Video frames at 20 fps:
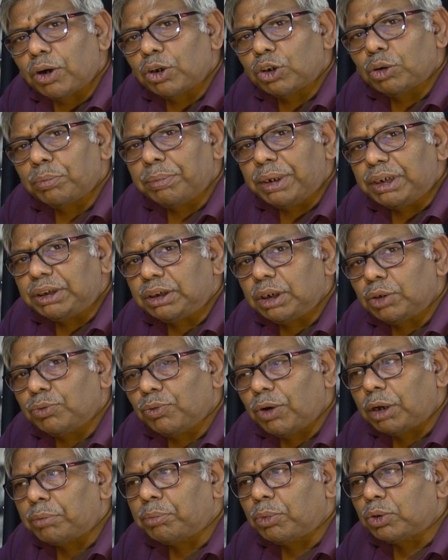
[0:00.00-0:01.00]
forgot to
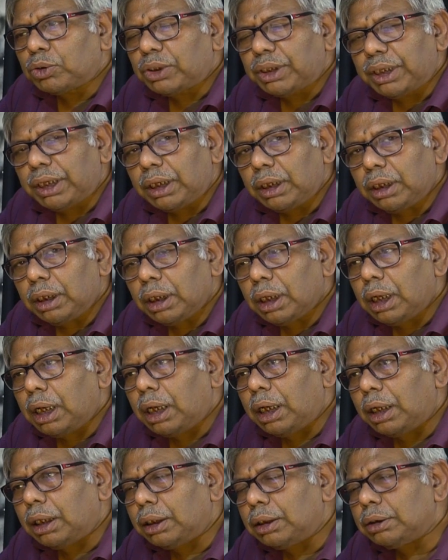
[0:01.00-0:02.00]
mention one more thing.
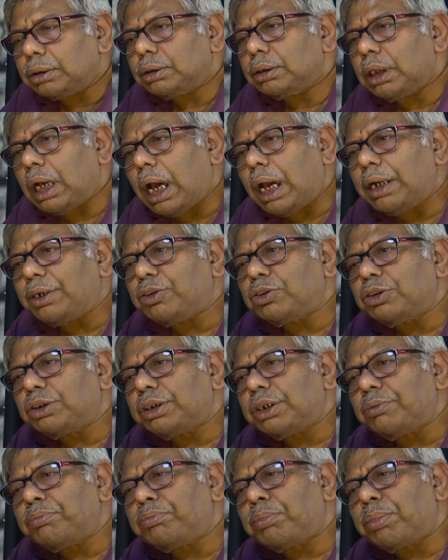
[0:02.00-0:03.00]
I had
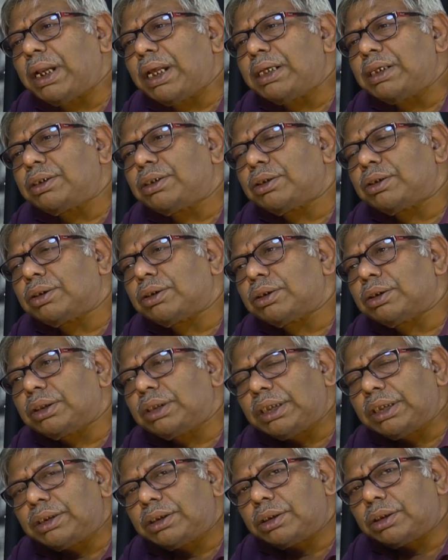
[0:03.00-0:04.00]
to replace
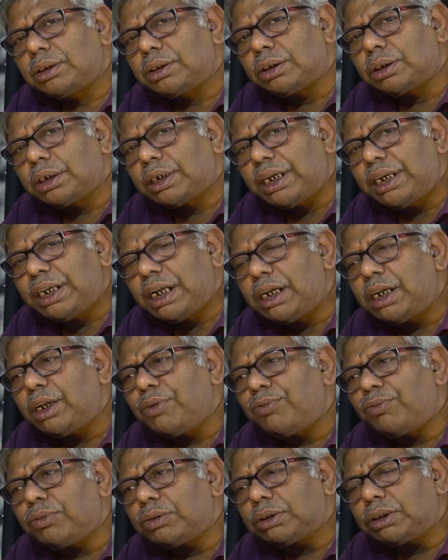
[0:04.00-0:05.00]
this
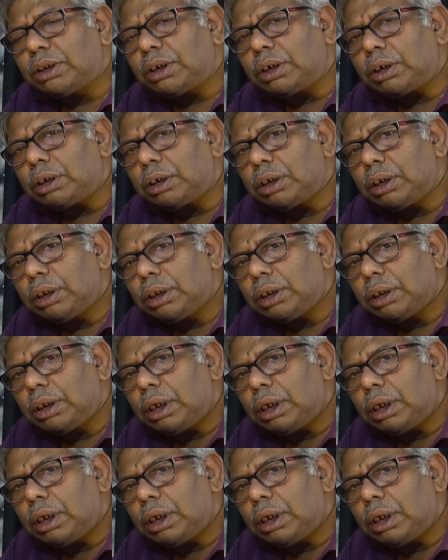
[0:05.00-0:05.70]
radiant diffuser.